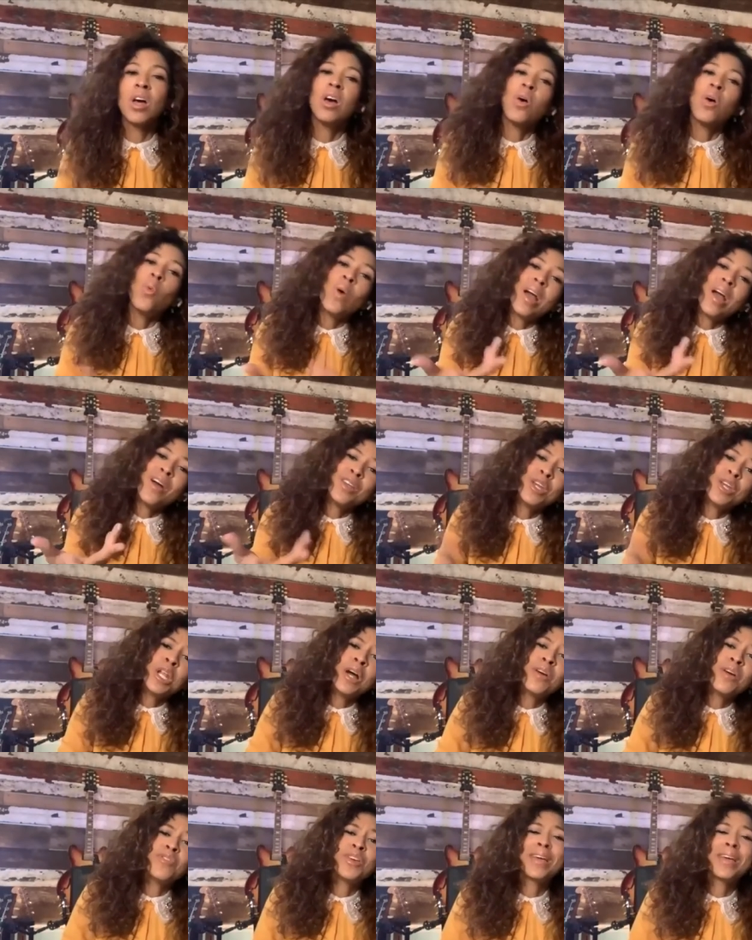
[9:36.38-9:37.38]
well,
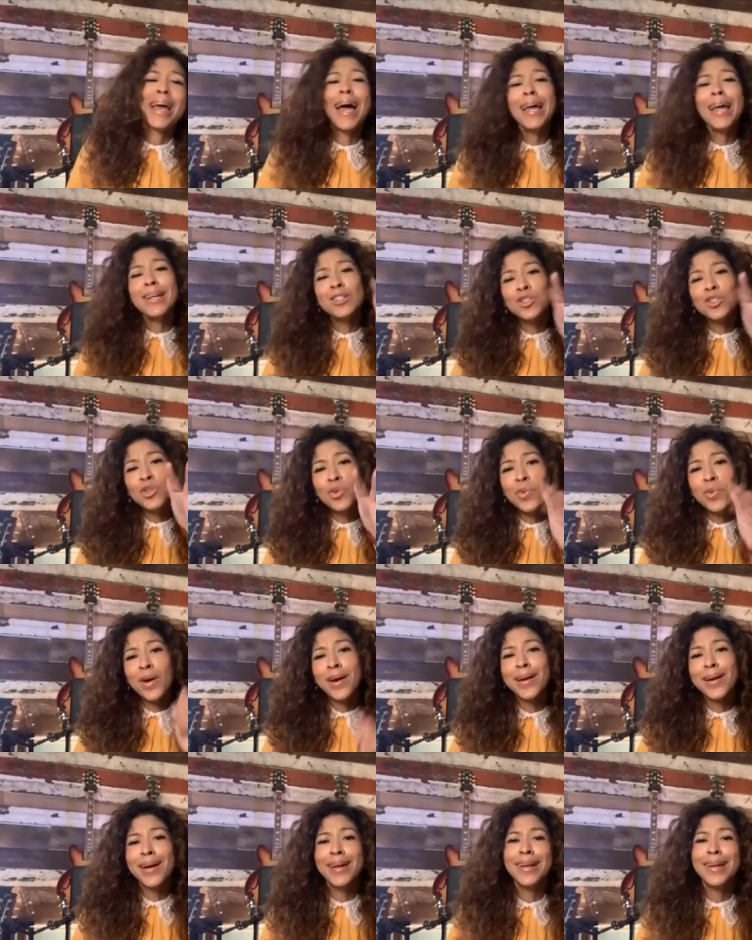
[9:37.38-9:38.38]
if you kind of do
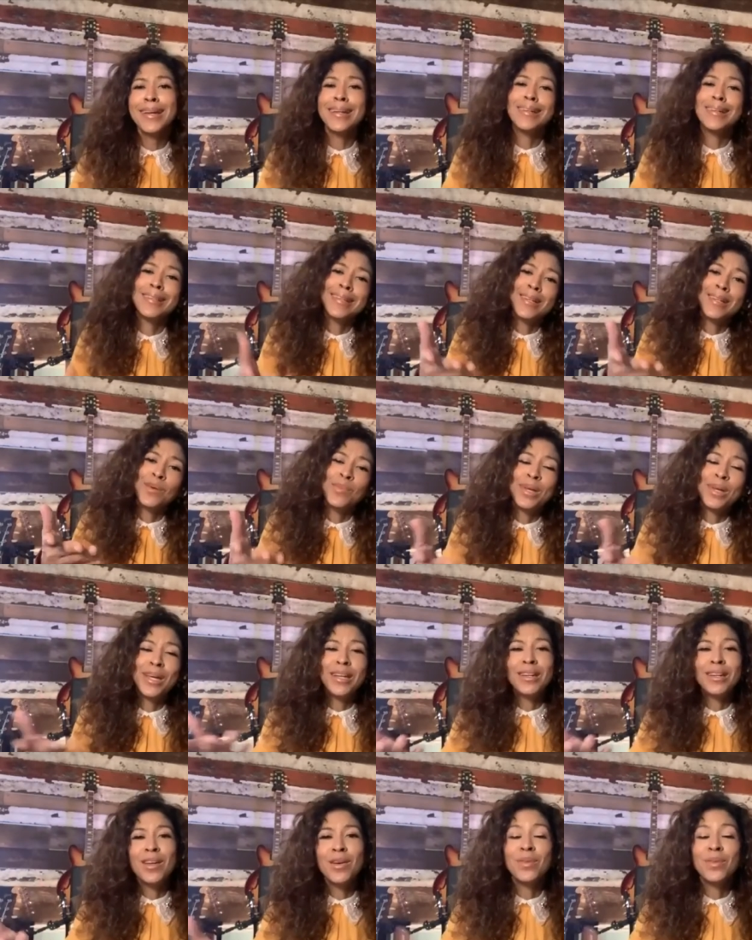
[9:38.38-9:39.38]
work on it in a little
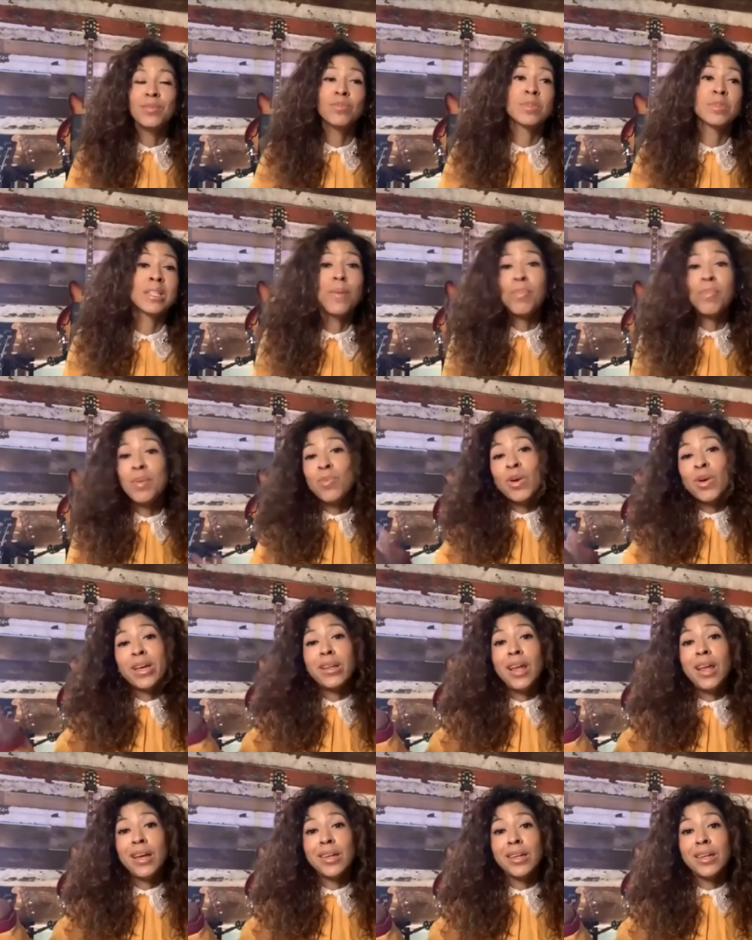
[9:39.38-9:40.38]
bit, some people get
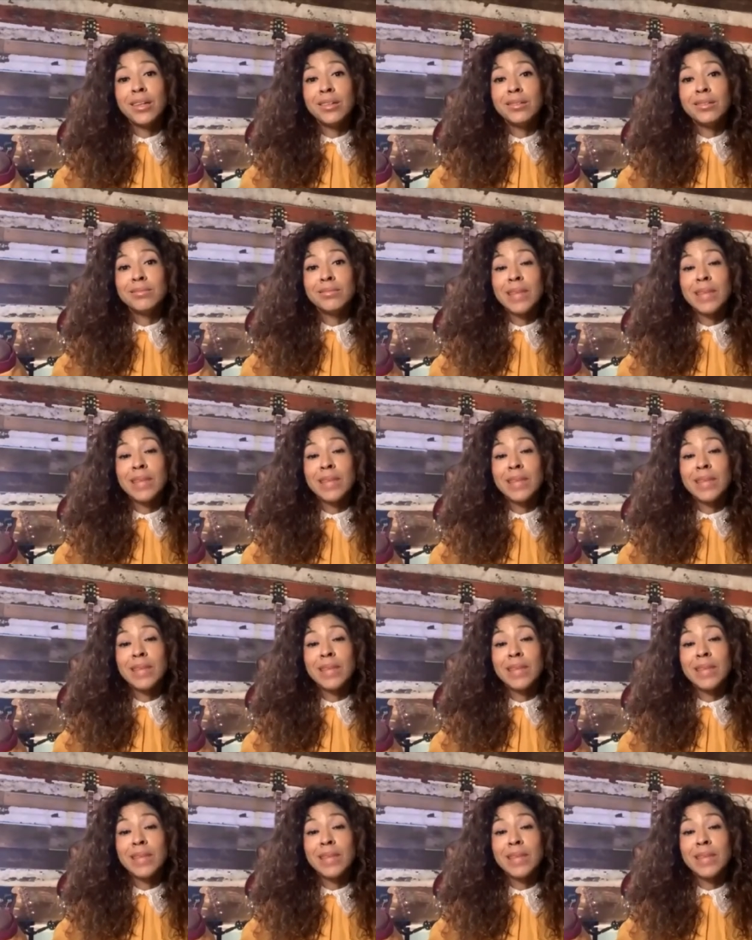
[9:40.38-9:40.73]
lucky.